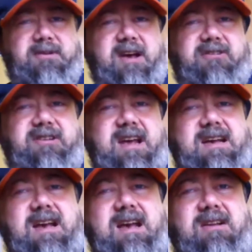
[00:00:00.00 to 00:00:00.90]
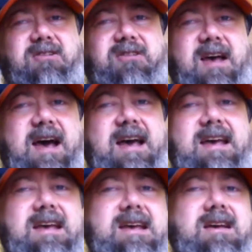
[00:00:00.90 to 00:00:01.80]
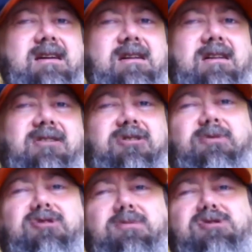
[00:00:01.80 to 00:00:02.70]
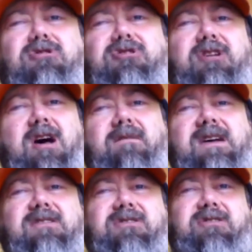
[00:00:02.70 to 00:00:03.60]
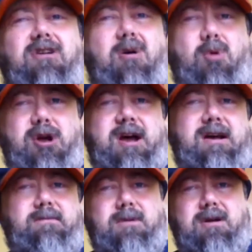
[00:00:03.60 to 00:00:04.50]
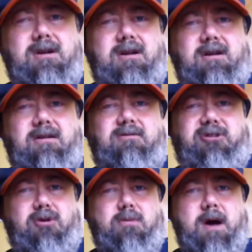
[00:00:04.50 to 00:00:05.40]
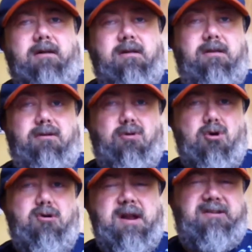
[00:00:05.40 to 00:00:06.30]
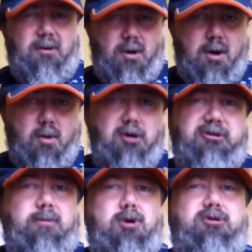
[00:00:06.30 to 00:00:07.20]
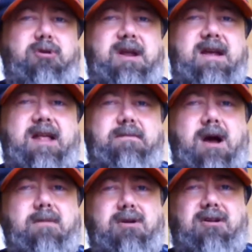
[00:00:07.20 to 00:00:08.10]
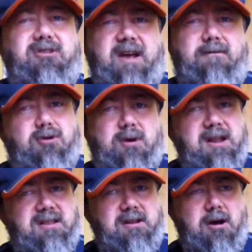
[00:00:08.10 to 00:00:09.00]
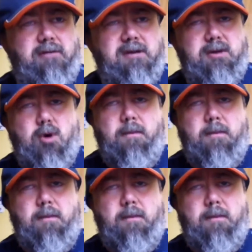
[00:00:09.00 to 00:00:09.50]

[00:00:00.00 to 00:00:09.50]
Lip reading: Poptastic, it's a subscription service. I'm on a 2 a month, or at least I was. I'm not doing it at the moment because I haven't got anything that I really